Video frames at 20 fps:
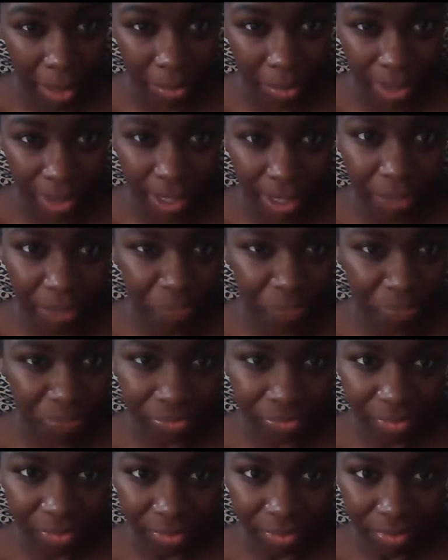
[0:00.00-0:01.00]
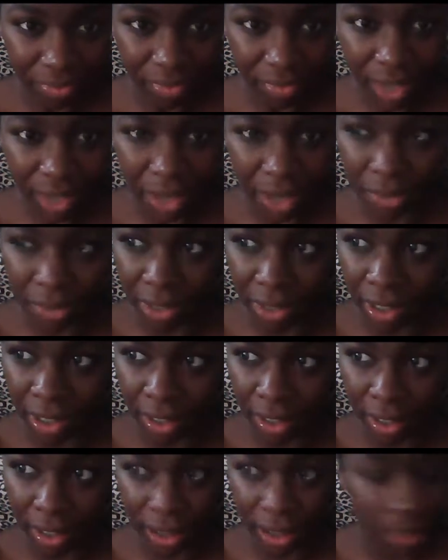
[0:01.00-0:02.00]
But I feel
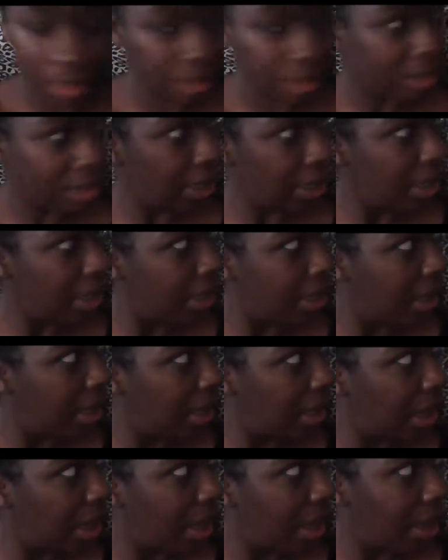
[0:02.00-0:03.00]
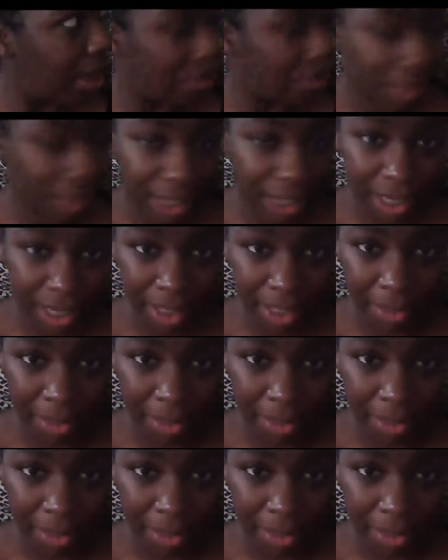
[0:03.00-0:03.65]
I feel like he